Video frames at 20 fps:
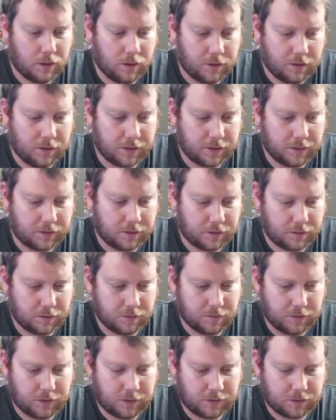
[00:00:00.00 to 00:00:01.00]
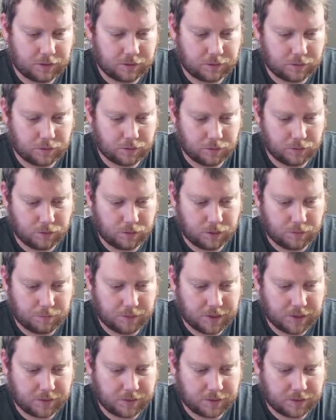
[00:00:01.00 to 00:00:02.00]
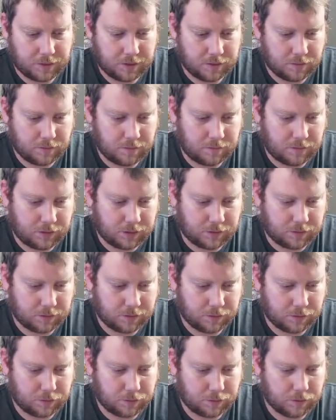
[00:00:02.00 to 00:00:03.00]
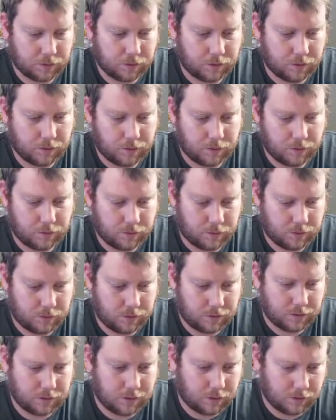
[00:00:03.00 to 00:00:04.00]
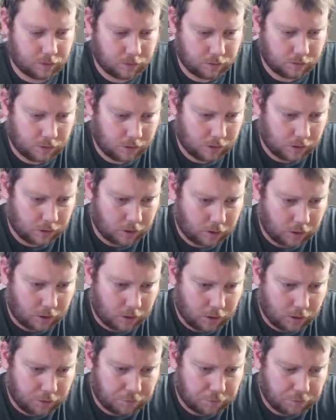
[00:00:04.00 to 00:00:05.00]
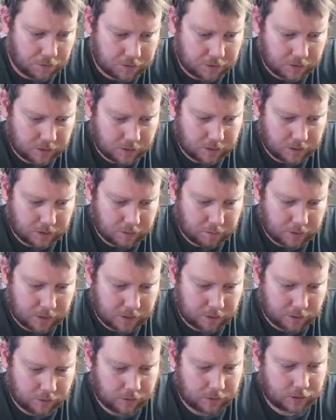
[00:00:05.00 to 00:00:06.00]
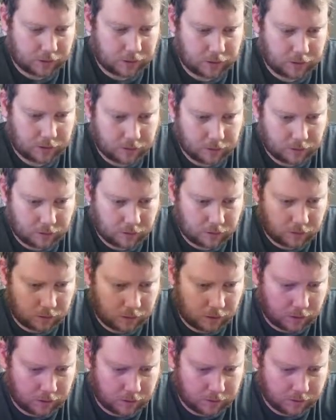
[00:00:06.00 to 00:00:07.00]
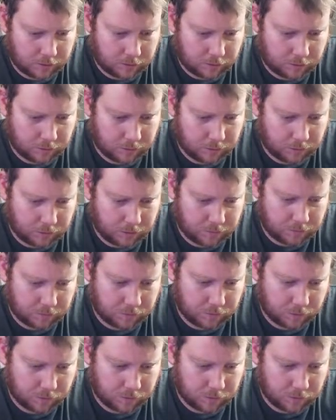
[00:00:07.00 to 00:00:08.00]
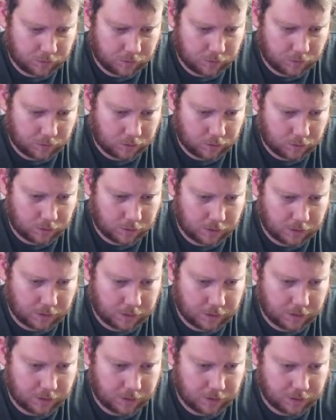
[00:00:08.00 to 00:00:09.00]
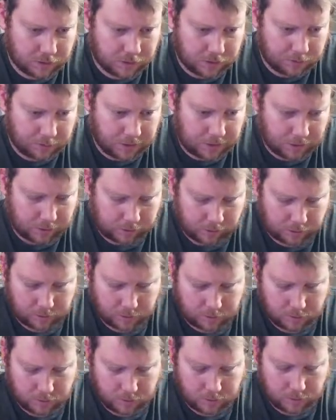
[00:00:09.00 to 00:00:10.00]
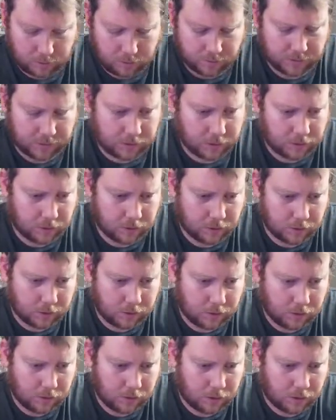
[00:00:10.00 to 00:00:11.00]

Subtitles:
this, a Venusaur, a base set Venusaur. So front's not that bad looking. It's a little bit rougher on the edges in the back of the card,